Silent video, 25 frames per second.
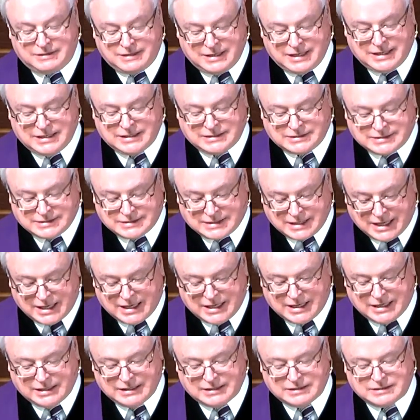these
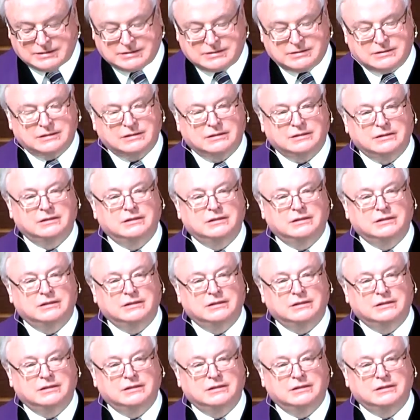things